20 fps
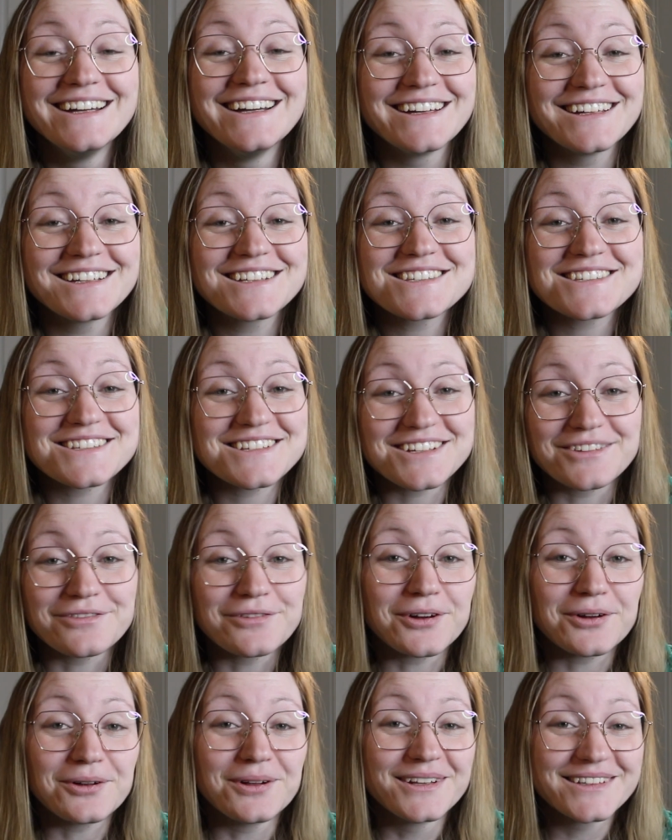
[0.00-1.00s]
It's
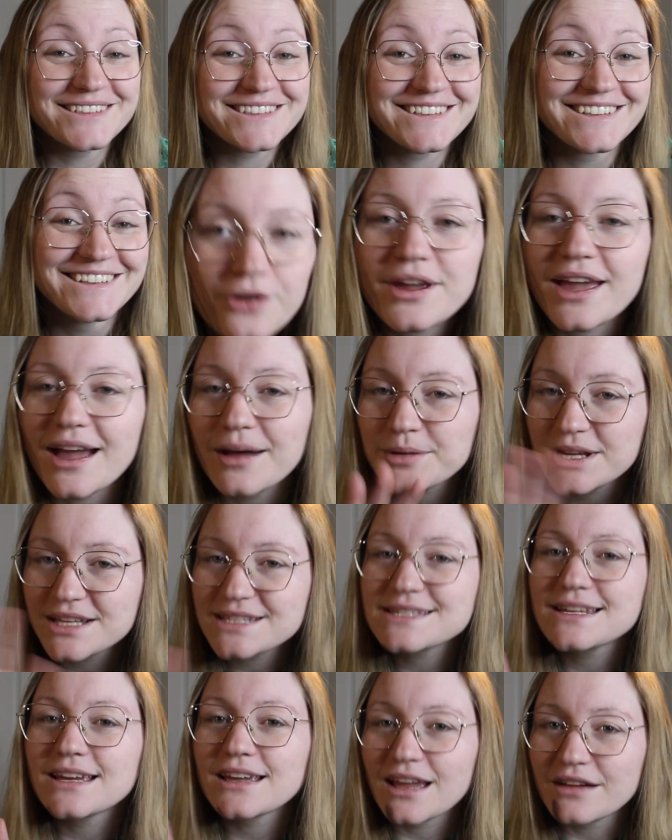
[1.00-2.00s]
difficult. Okay, I'm not
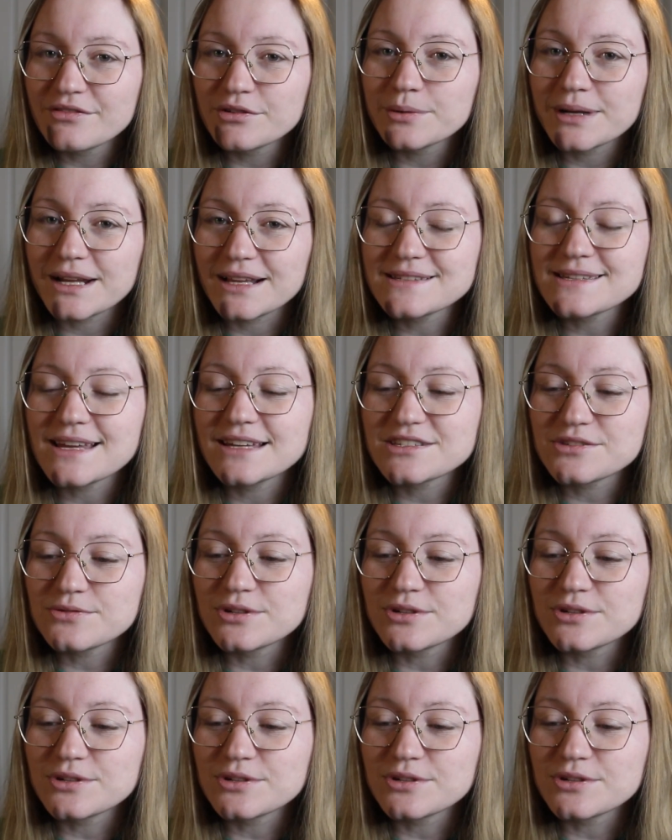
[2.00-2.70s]
saying everyone else has